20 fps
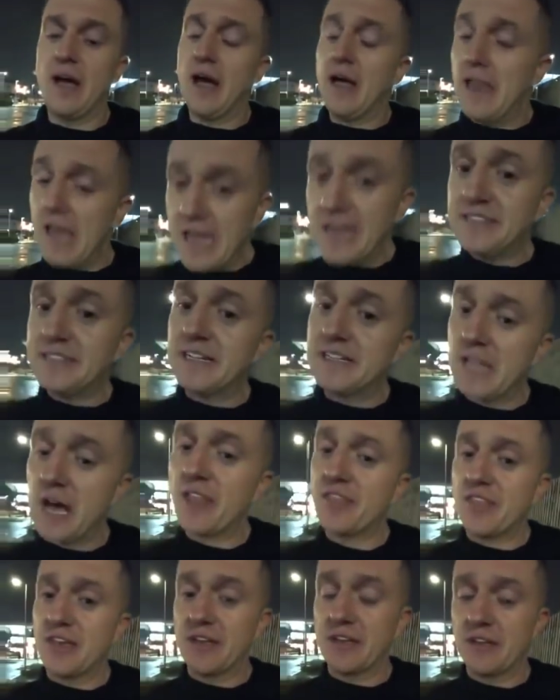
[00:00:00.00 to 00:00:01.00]
And he did
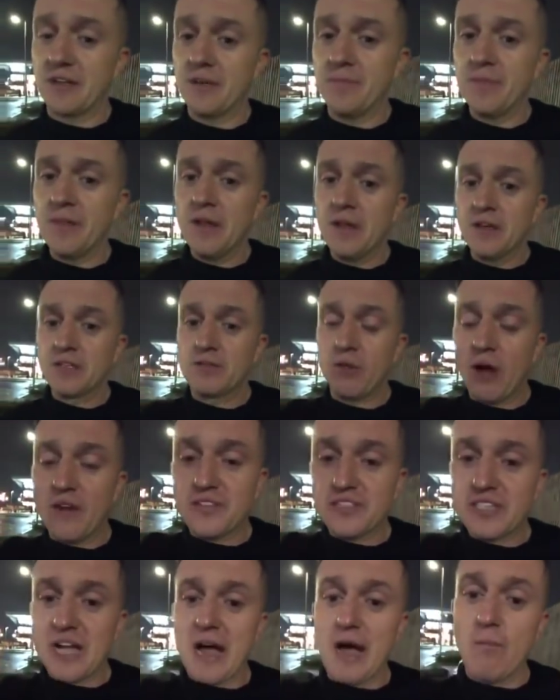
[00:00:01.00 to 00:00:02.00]
nothing. So
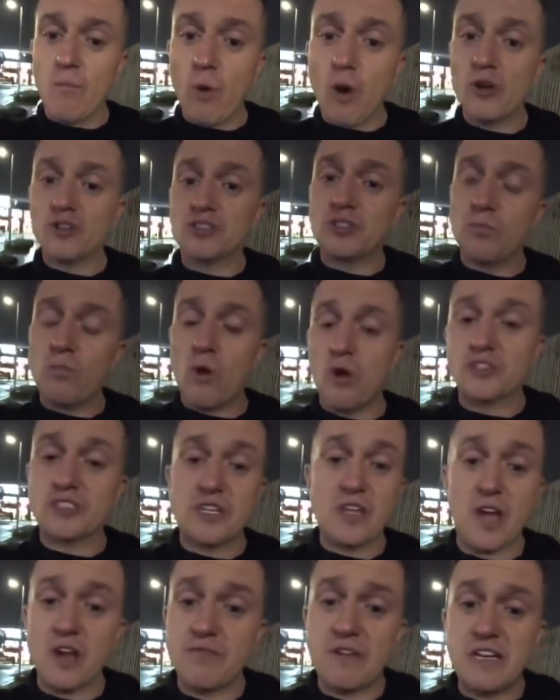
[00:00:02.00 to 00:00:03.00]
I've sat and watched and
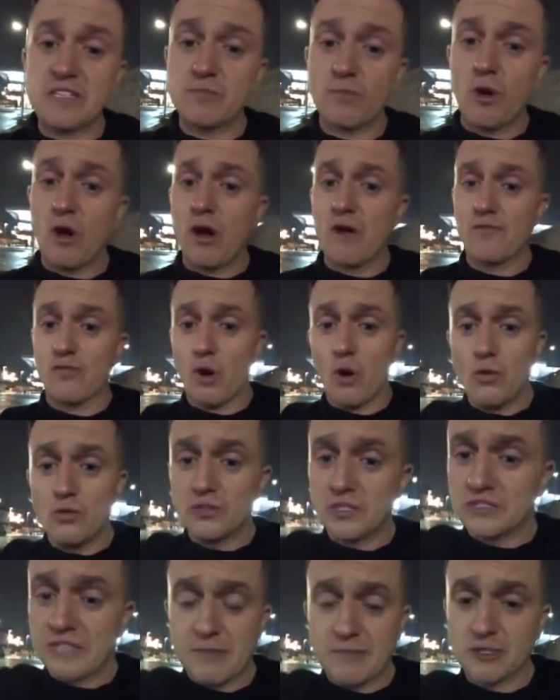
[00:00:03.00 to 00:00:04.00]
watched. And the only reason why I've
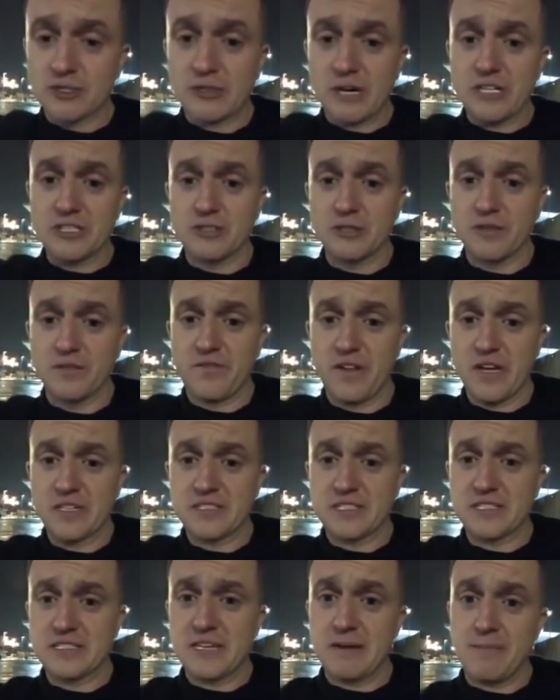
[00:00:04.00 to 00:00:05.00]
called a demonstration on the 1st
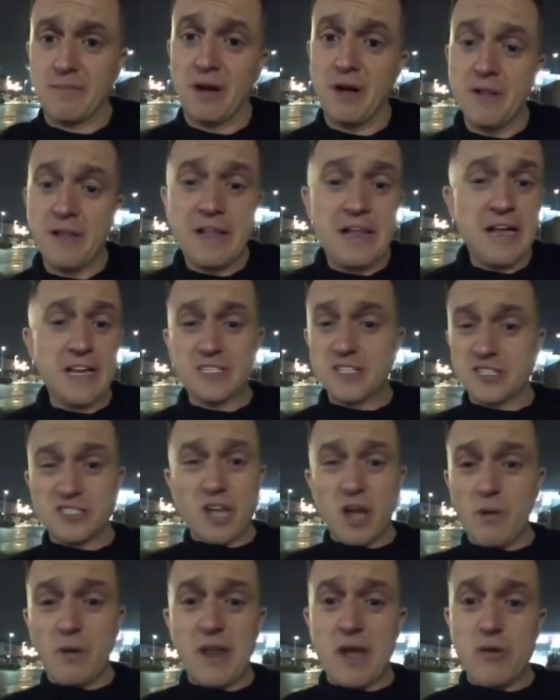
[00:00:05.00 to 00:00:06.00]
of December is because
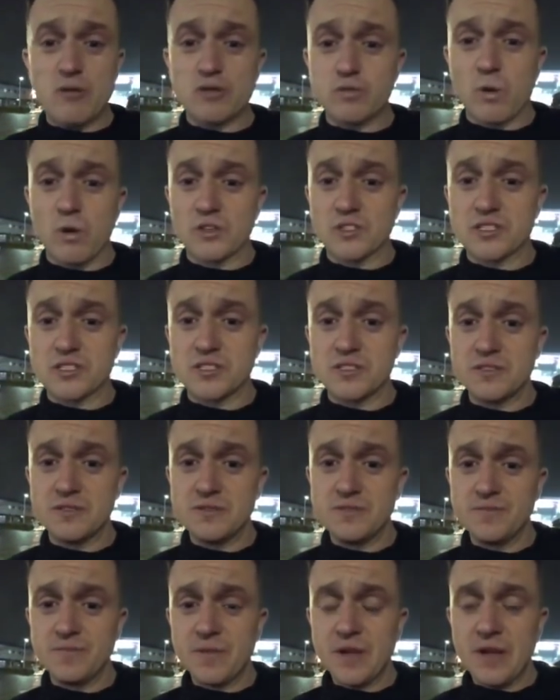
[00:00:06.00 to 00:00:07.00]
no one else was.
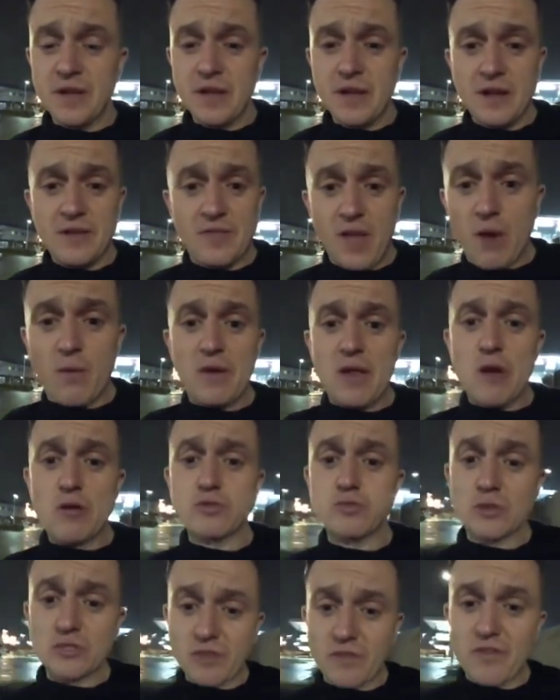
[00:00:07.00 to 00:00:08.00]
No one
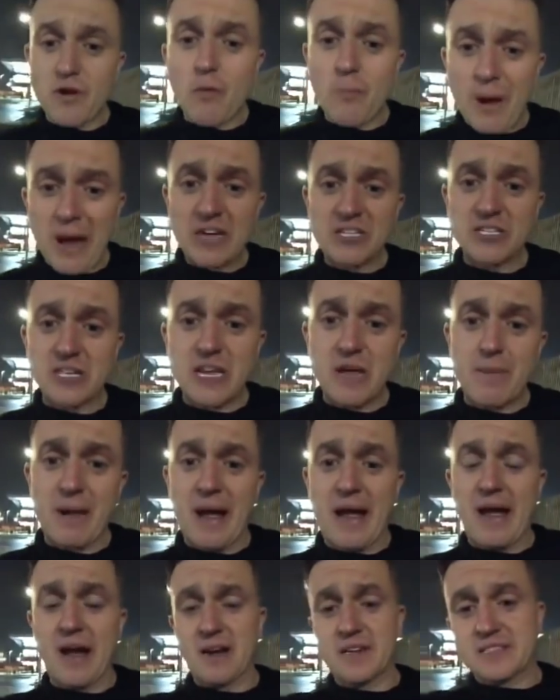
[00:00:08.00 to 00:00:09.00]
else was. I feel passionately
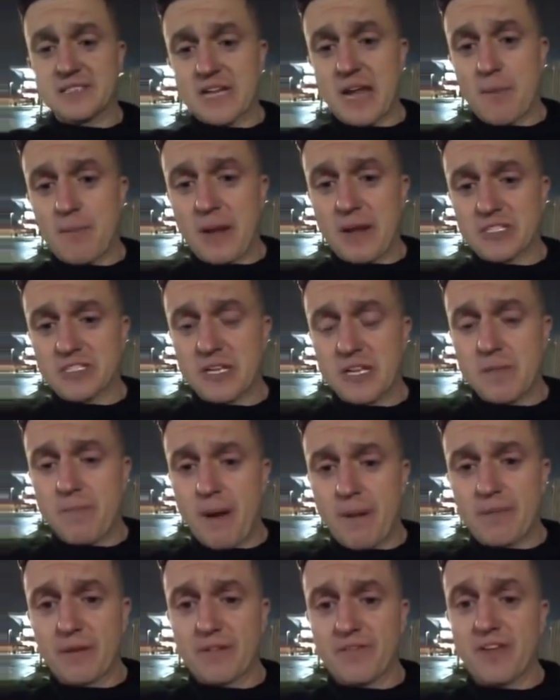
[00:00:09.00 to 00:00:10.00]
about it. I can see how passionately the
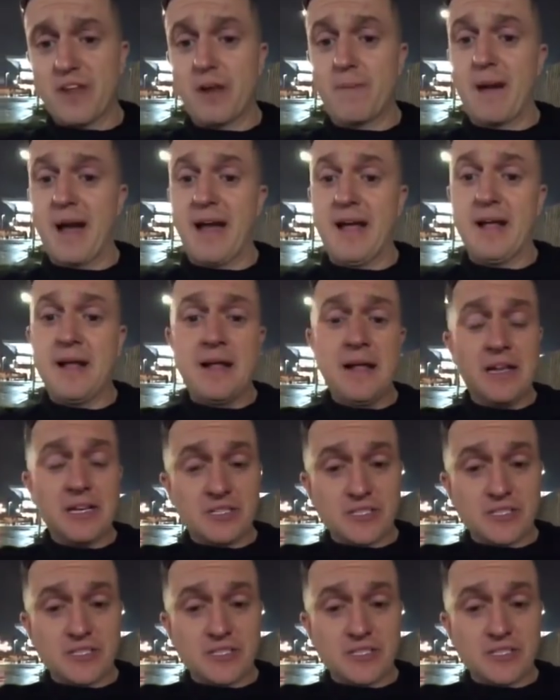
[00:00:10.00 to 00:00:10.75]
public feel about it.